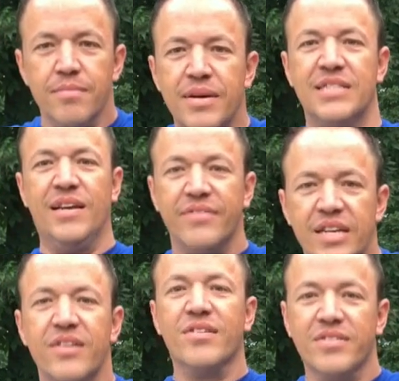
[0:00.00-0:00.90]
My
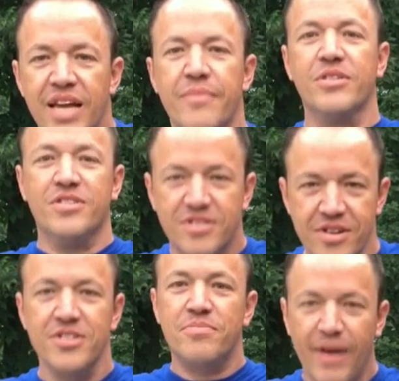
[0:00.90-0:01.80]
seven-year-old neighbor just
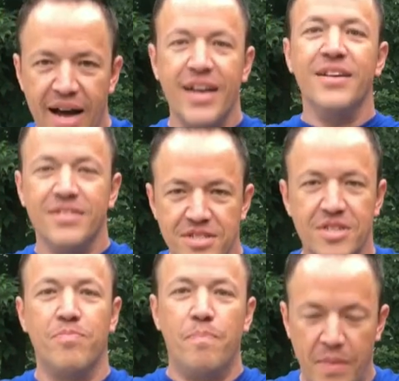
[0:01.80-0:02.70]
cruised by
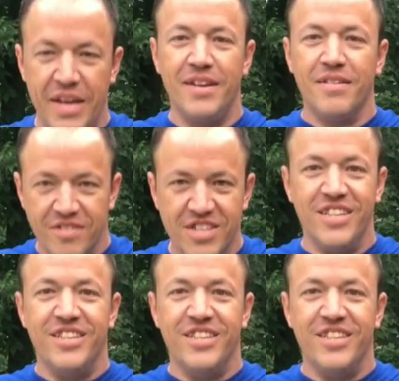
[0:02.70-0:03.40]
just beating them.